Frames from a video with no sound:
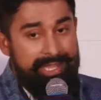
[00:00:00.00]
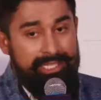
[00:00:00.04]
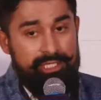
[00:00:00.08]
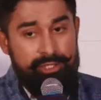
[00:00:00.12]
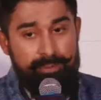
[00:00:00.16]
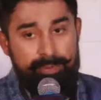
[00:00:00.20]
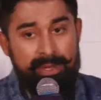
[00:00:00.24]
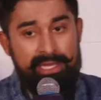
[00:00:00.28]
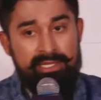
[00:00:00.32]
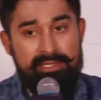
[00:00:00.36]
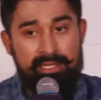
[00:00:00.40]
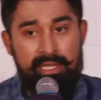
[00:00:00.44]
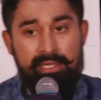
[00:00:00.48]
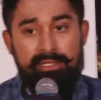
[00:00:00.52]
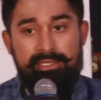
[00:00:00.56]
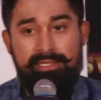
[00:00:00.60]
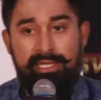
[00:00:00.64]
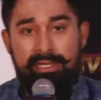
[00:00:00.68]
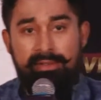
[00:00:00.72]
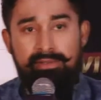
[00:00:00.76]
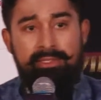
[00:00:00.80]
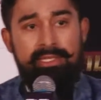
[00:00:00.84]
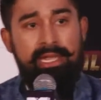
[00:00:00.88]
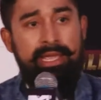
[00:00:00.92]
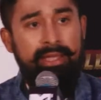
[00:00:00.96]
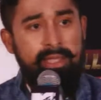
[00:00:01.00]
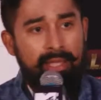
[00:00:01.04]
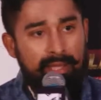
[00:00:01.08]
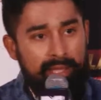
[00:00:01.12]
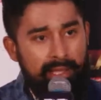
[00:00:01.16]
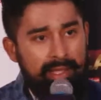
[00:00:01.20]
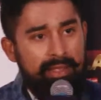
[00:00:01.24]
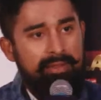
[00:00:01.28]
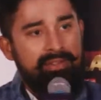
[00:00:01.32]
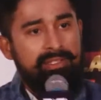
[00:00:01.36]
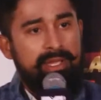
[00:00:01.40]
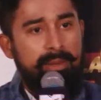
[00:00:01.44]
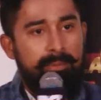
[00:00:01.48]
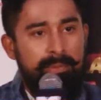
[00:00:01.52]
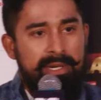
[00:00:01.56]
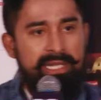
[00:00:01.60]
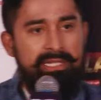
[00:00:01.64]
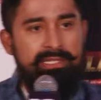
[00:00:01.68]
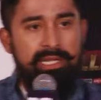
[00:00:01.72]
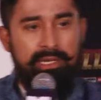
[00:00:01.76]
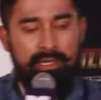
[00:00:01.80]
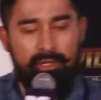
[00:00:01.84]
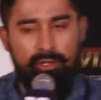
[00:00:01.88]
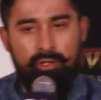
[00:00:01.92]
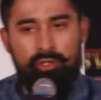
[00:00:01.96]
express ourselves. Like if
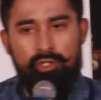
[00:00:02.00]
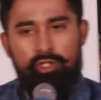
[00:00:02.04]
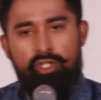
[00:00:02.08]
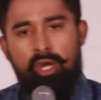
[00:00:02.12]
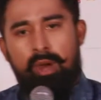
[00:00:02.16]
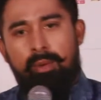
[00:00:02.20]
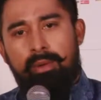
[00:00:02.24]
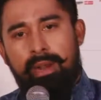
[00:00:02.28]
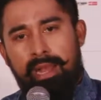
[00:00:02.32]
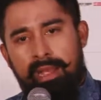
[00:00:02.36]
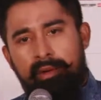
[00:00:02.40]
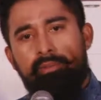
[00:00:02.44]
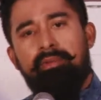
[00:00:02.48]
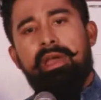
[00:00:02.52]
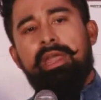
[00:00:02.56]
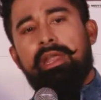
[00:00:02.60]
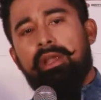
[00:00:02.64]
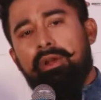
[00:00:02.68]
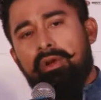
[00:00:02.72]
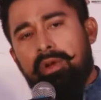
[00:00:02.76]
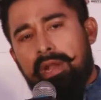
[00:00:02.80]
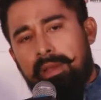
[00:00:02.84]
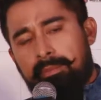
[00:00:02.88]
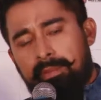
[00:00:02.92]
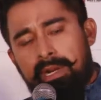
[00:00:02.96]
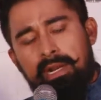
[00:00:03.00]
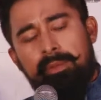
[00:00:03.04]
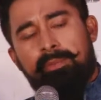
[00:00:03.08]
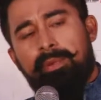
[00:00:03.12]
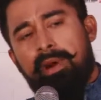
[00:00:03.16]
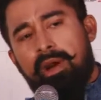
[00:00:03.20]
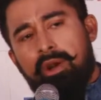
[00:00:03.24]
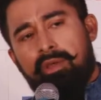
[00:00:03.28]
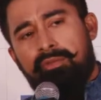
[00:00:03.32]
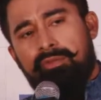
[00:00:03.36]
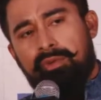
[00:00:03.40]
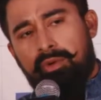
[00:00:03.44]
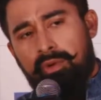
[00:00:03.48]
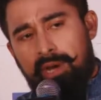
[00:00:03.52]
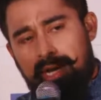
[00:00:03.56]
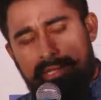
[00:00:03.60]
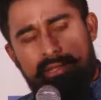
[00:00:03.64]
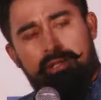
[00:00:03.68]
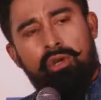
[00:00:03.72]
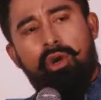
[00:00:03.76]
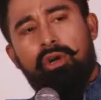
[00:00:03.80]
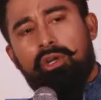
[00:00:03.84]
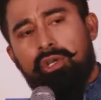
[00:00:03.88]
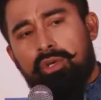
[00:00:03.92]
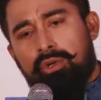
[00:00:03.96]
somebody's done a good job, we're like, very good, I'm really proud of you. I
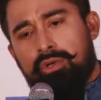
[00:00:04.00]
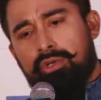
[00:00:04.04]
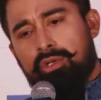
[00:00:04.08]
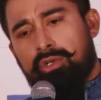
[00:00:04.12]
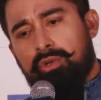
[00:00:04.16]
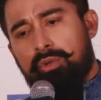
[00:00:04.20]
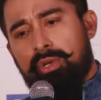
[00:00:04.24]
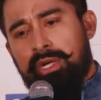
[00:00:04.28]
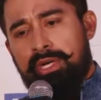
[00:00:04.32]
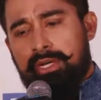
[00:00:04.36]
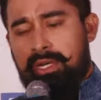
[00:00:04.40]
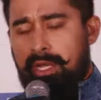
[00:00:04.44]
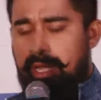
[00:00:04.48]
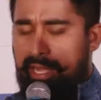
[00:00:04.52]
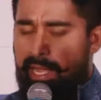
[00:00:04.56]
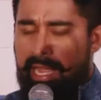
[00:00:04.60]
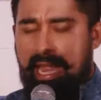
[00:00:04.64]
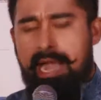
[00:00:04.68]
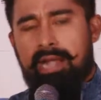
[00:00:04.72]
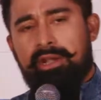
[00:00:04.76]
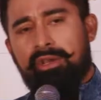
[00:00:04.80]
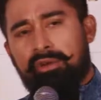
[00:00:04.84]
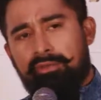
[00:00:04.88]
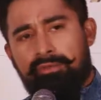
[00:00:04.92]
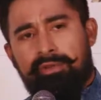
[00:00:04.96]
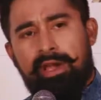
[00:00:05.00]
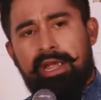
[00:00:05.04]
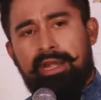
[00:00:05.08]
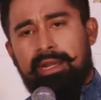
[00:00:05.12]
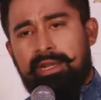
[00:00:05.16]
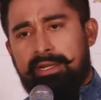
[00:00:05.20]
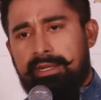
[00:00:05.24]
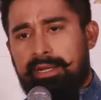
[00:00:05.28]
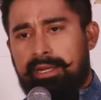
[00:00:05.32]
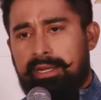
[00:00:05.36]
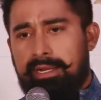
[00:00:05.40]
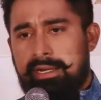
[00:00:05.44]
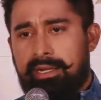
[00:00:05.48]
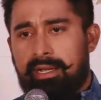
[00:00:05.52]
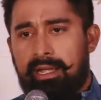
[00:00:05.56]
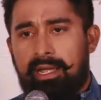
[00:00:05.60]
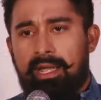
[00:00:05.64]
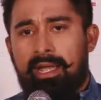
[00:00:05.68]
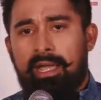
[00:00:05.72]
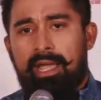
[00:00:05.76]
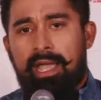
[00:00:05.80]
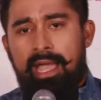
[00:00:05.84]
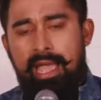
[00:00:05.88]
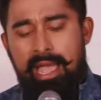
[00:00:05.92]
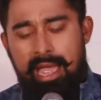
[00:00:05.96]
thought you could do it, and you finally did it.
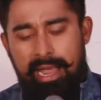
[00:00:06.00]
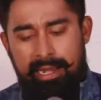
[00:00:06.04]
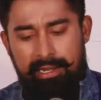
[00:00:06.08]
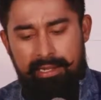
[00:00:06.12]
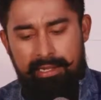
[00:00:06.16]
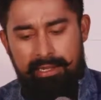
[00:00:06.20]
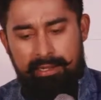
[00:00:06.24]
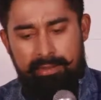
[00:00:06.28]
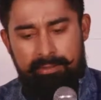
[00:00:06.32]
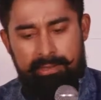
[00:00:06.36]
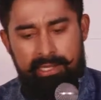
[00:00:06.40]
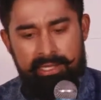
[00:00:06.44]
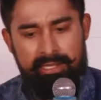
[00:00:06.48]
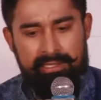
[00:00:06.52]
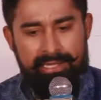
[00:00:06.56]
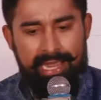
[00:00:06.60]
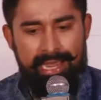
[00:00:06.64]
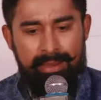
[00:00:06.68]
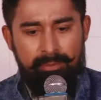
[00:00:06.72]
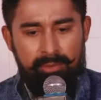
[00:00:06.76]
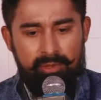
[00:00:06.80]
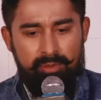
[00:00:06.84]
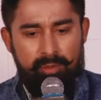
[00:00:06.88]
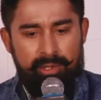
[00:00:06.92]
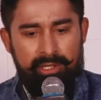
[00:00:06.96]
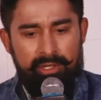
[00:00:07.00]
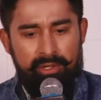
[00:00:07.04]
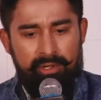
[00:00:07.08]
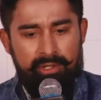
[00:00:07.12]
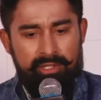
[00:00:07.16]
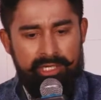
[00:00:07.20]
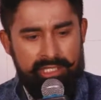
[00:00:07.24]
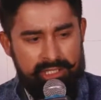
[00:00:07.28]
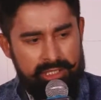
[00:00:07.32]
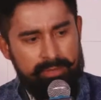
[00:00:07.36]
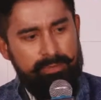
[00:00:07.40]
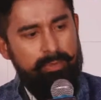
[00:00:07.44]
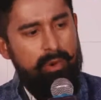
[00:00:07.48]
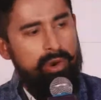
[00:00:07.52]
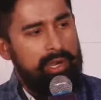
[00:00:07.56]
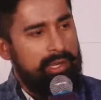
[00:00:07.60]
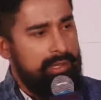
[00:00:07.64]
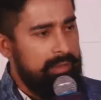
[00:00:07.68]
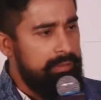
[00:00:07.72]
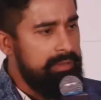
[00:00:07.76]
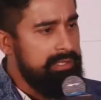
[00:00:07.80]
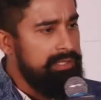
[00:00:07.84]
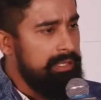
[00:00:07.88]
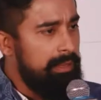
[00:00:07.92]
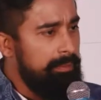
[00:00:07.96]
And there are times when you're
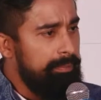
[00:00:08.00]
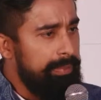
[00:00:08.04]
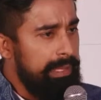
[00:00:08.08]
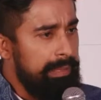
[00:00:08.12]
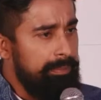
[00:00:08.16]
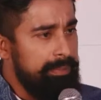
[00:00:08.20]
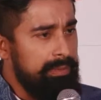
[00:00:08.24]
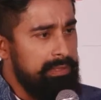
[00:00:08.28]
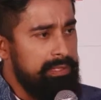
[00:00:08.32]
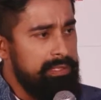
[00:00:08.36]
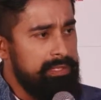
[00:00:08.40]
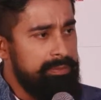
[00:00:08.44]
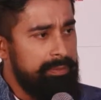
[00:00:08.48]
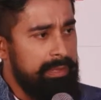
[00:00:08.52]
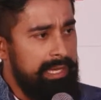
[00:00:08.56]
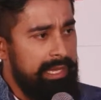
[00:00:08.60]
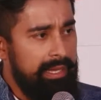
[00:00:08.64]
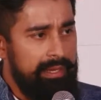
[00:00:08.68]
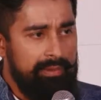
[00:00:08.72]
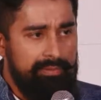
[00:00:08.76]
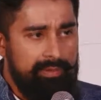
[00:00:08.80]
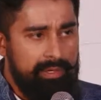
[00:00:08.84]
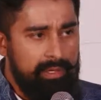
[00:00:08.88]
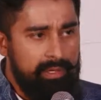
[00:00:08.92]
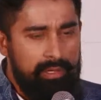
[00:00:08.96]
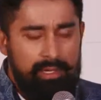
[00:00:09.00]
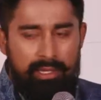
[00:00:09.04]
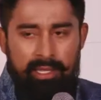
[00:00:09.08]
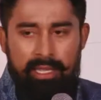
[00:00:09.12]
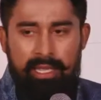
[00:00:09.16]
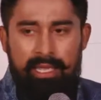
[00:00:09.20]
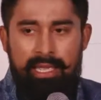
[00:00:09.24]
disappointed with some people's behavior,